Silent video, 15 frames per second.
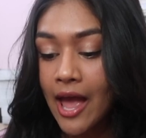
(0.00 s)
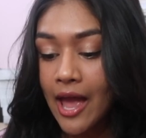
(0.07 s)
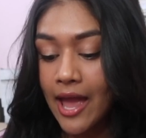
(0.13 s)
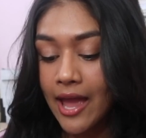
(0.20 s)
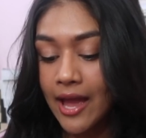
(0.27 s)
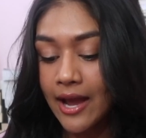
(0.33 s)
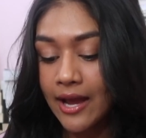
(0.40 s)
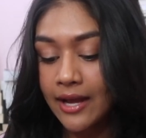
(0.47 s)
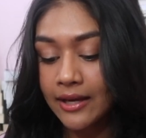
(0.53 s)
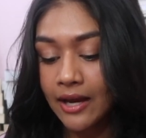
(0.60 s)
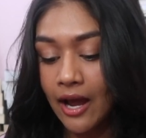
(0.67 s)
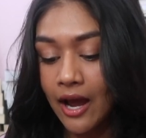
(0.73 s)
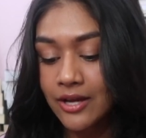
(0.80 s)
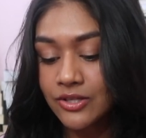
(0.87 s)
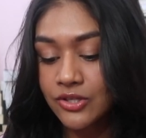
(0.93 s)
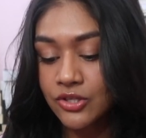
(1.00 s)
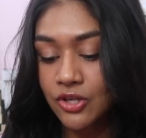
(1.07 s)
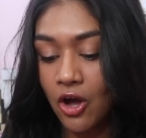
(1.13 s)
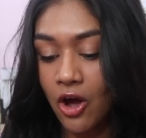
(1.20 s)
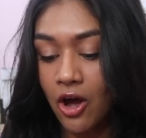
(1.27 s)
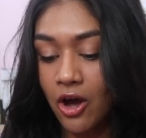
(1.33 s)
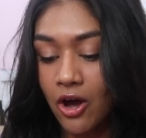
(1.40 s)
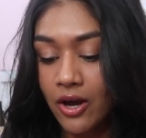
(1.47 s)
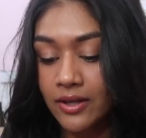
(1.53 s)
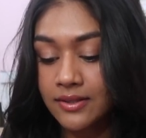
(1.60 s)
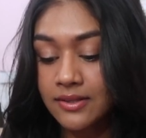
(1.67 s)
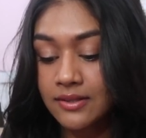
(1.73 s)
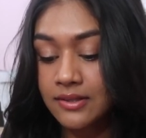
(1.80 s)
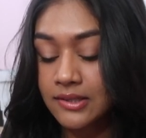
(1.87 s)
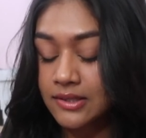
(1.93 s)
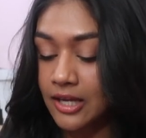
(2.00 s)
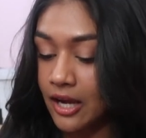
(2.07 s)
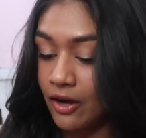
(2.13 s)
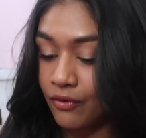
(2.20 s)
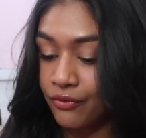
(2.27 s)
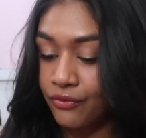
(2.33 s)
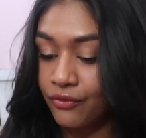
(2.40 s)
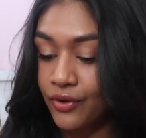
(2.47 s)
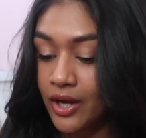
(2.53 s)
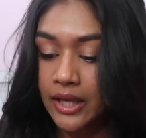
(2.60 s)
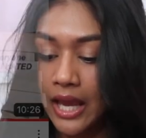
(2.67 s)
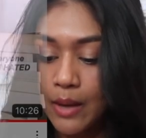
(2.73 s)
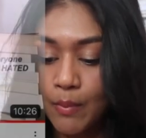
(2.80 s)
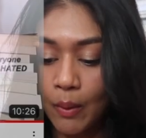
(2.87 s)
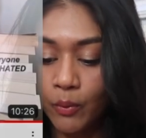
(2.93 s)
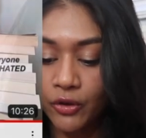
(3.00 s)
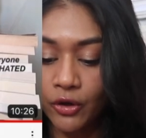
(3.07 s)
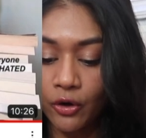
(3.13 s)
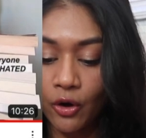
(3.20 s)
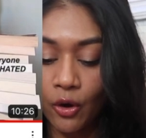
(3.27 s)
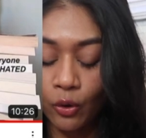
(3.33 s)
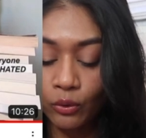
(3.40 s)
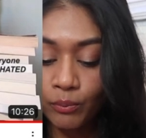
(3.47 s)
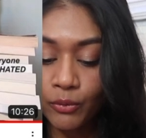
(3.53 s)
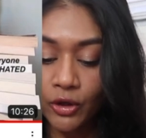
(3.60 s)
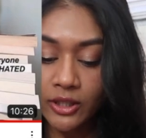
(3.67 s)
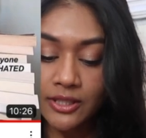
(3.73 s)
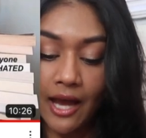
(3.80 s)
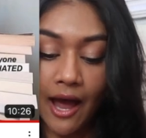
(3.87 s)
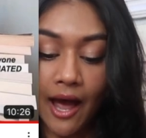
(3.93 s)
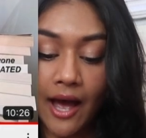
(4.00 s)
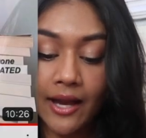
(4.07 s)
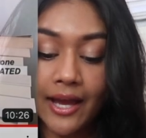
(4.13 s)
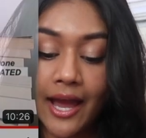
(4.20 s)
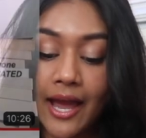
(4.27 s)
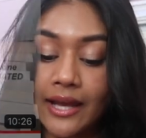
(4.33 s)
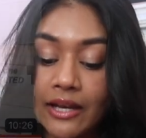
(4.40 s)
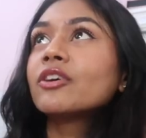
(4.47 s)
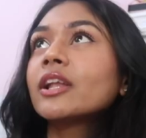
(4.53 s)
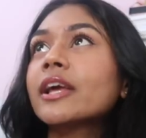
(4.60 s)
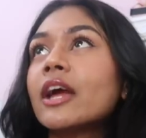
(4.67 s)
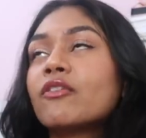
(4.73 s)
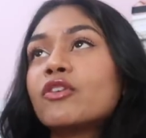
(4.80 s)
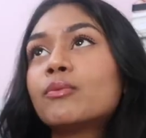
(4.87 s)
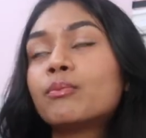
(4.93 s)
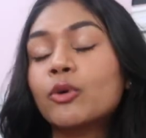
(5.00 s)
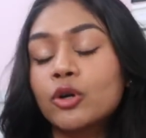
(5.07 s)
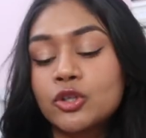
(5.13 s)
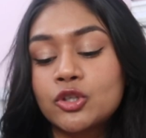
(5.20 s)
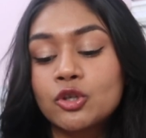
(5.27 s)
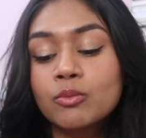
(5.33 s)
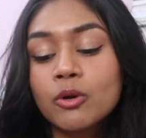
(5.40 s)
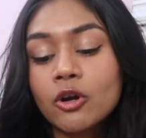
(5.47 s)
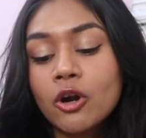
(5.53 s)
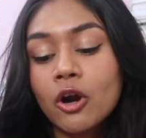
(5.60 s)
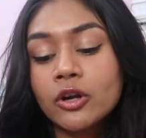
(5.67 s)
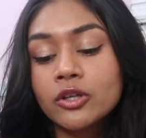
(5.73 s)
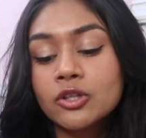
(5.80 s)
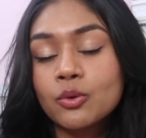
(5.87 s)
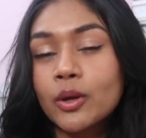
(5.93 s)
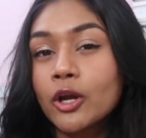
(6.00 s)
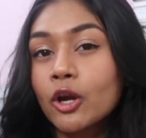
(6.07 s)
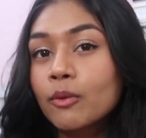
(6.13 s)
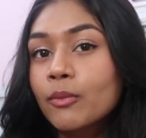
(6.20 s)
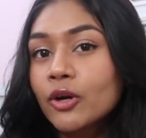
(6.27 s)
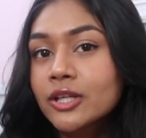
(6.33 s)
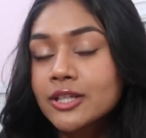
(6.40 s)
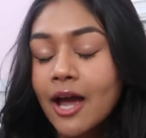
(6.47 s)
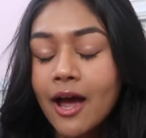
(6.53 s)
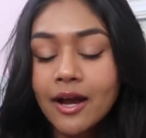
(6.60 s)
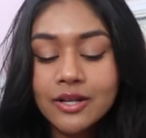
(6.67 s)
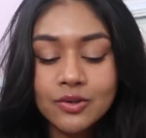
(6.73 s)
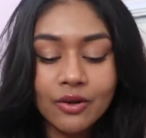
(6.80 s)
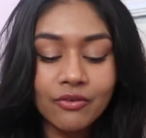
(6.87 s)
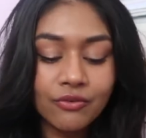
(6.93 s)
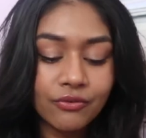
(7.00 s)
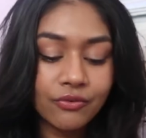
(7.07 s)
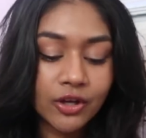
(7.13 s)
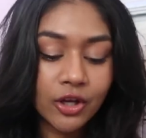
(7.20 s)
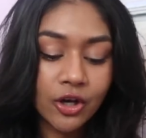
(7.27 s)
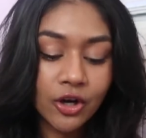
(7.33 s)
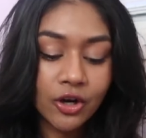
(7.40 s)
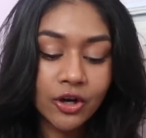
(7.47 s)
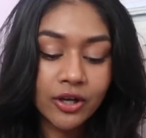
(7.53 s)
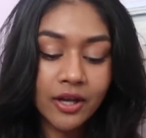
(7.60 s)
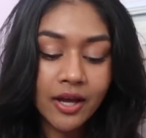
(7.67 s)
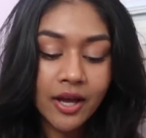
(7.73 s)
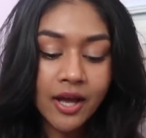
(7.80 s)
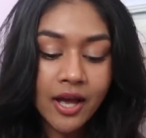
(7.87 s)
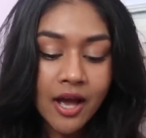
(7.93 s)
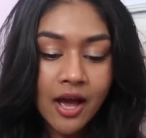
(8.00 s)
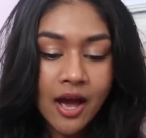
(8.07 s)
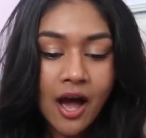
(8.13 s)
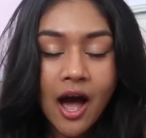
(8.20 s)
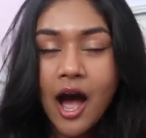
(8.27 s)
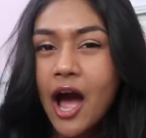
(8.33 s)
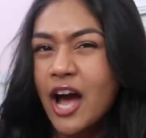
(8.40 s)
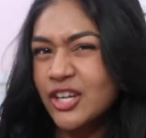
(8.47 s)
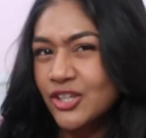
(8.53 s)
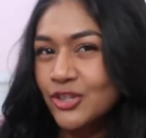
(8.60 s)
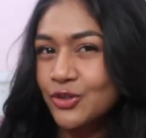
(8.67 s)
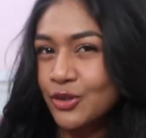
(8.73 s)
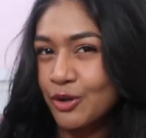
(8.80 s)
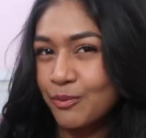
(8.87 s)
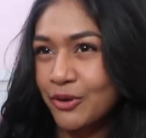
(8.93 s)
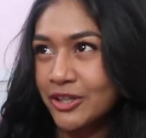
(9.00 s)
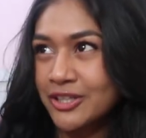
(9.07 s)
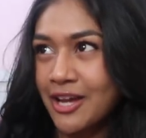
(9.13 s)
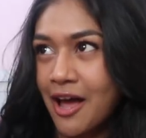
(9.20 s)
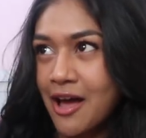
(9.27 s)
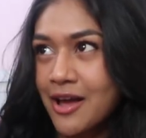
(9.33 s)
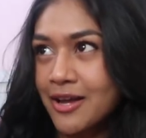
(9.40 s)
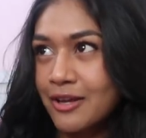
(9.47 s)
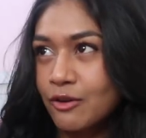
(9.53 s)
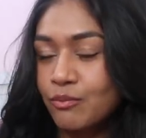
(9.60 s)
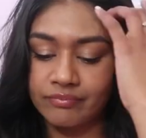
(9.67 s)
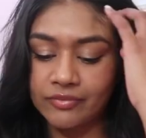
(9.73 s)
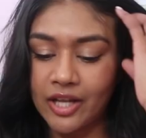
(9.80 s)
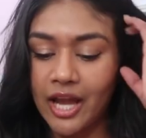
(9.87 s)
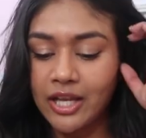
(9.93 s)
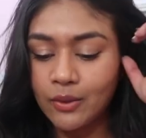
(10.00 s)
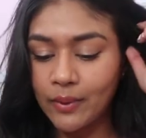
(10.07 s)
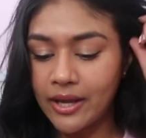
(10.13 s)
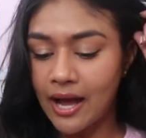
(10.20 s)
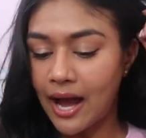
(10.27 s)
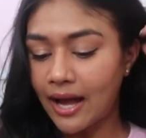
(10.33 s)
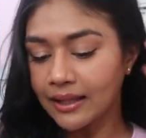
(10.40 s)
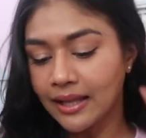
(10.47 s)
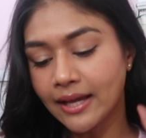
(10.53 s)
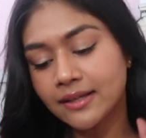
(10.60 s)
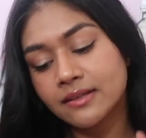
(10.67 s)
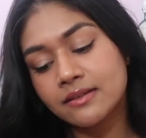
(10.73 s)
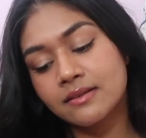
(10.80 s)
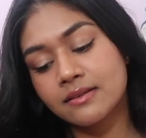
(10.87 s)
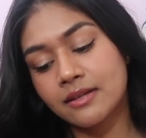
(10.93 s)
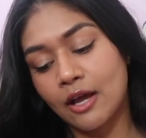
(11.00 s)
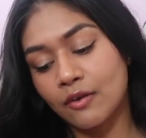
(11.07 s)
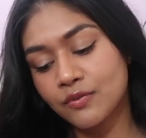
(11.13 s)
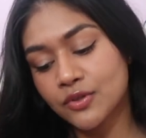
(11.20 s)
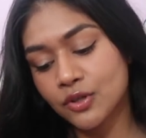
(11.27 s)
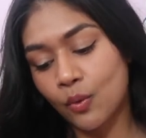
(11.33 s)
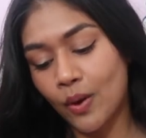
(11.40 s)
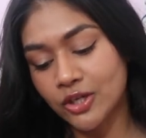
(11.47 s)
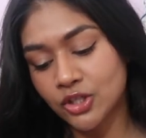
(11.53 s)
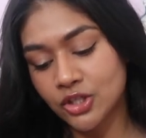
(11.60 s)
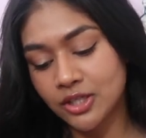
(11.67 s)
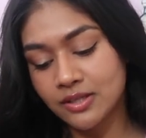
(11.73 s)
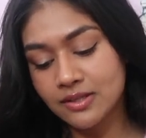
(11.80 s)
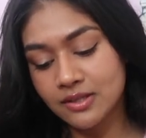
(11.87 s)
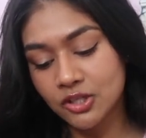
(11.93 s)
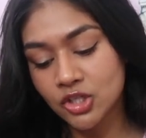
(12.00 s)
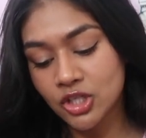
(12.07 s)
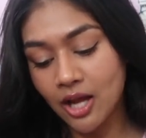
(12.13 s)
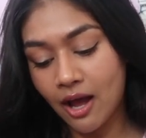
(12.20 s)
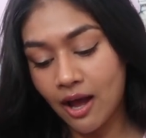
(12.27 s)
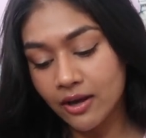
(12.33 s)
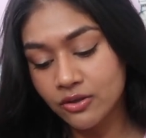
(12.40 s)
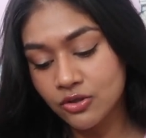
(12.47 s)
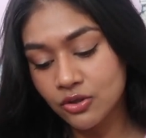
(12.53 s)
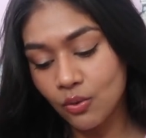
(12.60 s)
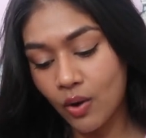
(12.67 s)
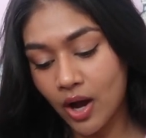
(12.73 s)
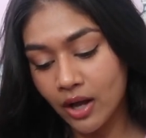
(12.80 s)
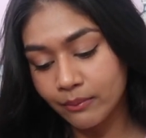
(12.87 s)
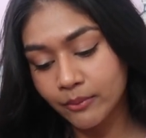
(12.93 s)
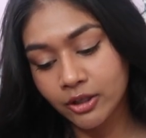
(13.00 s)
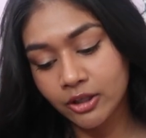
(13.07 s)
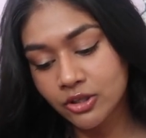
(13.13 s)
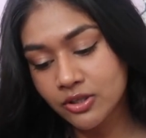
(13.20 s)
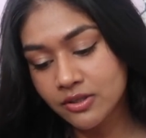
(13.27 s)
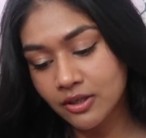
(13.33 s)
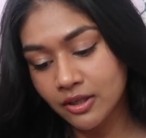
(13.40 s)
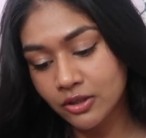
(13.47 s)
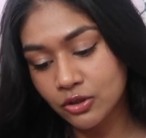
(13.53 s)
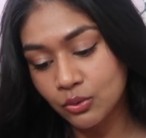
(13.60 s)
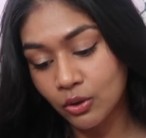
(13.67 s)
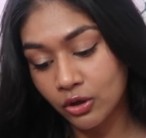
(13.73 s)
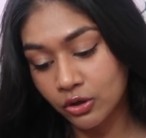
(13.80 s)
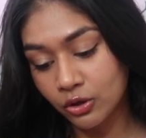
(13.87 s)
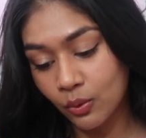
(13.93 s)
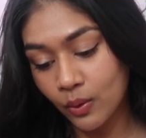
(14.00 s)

and I saw Steph came up with her own book tag, and I feel like every booktuber are doing her book tag, so I figured I should do her book tag. Anyway, I liked Steph's questions that she had, so I'm gonna just like do her